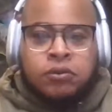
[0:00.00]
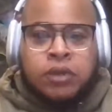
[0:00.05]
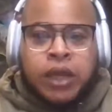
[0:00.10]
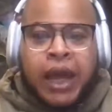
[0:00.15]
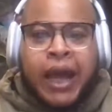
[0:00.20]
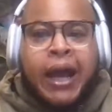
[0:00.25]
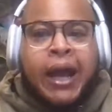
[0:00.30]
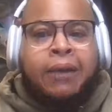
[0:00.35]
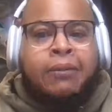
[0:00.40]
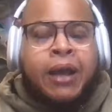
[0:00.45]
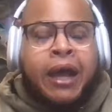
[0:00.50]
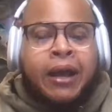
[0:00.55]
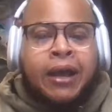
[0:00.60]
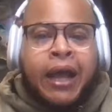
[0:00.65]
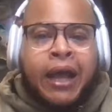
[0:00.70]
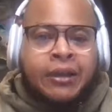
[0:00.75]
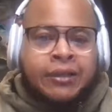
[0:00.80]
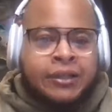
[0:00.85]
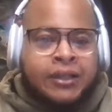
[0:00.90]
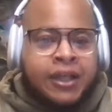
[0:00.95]

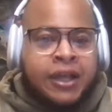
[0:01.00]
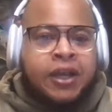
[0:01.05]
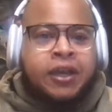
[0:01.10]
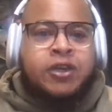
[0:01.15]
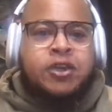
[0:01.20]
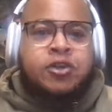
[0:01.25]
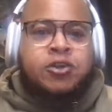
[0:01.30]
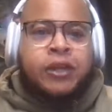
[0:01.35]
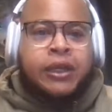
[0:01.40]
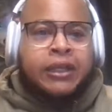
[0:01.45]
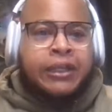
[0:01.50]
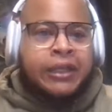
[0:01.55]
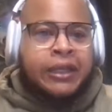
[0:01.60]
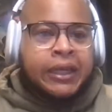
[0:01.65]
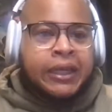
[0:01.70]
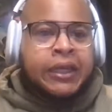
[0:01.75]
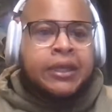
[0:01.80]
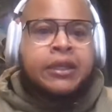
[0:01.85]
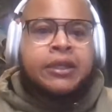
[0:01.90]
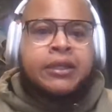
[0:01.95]
I tell you, at
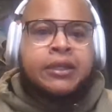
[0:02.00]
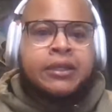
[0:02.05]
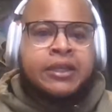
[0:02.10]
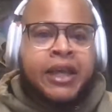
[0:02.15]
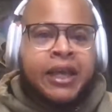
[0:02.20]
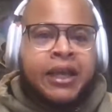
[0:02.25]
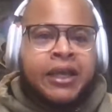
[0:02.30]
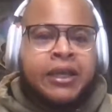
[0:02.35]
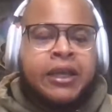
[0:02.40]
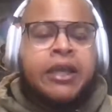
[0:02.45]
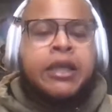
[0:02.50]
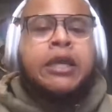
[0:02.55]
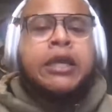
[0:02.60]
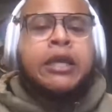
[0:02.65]
the end of the day,